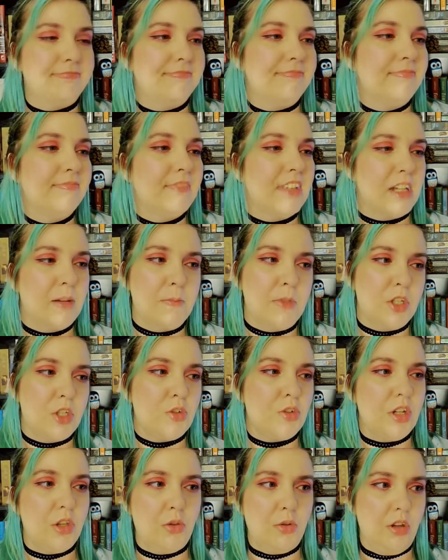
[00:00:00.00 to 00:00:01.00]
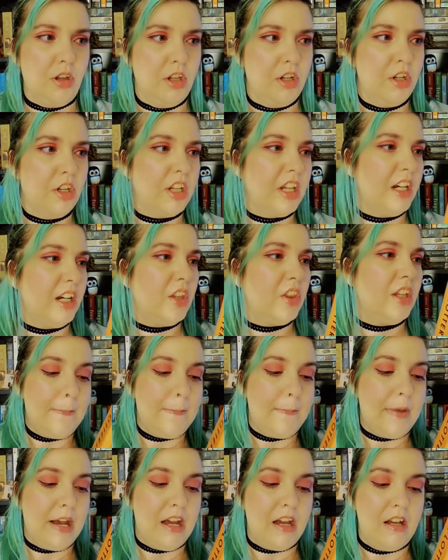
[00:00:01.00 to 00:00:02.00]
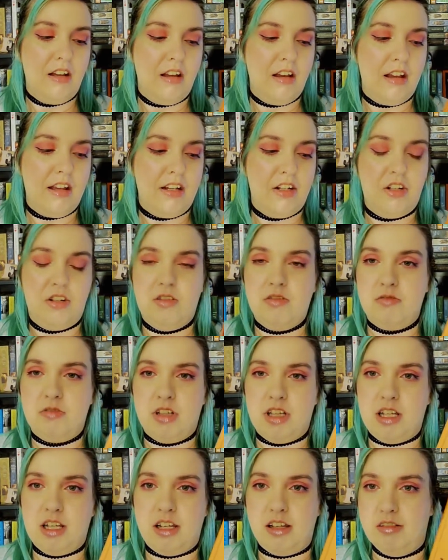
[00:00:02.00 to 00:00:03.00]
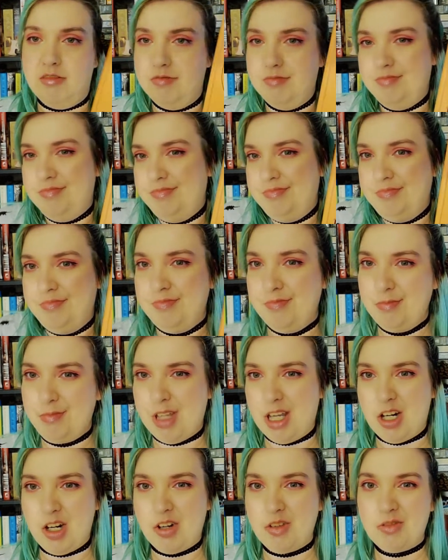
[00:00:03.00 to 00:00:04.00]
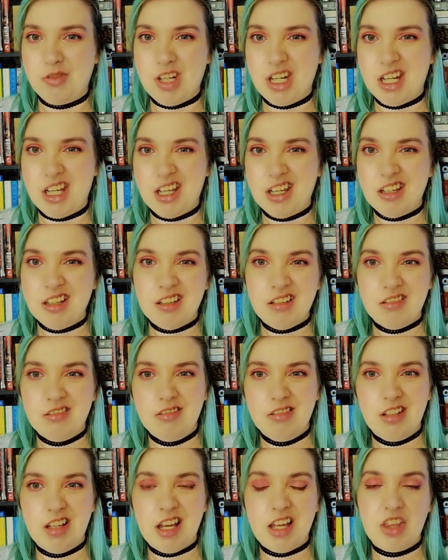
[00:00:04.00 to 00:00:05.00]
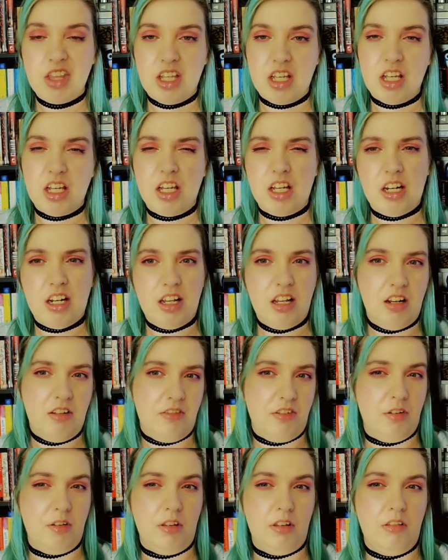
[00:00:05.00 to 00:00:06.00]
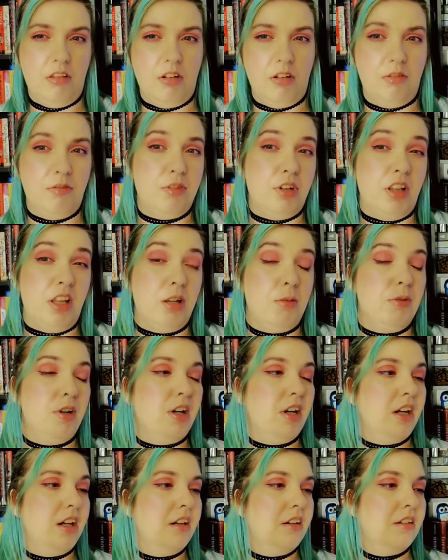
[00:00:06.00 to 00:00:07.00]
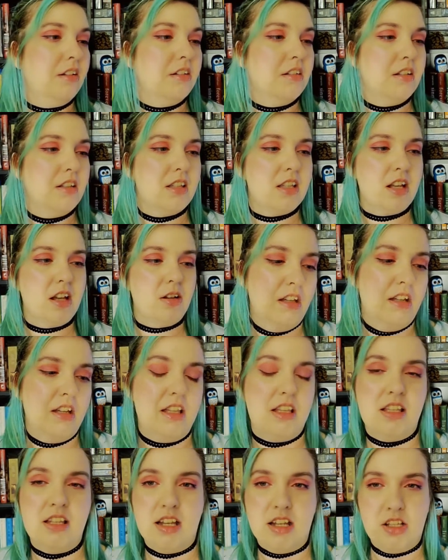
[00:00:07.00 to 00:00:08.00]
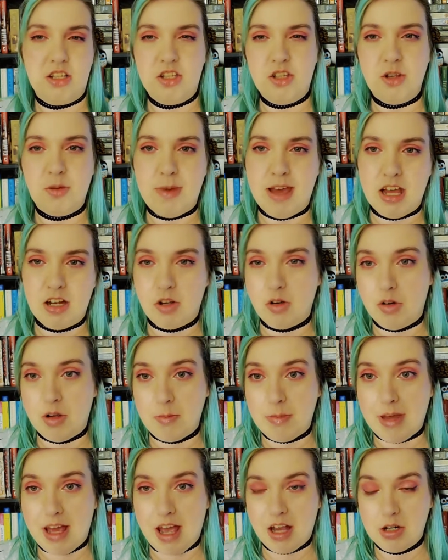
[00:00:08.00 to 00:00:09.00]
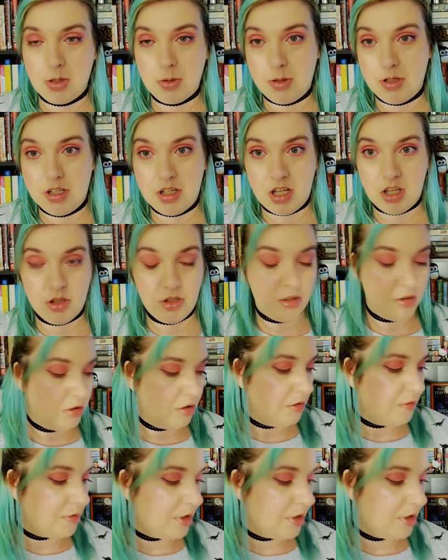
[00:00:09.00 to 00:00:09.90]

Like a mystery thriller kind of thing. But I don't really plan on reading it. I think I got it out of a little free library, so it's not too bad going back to another little free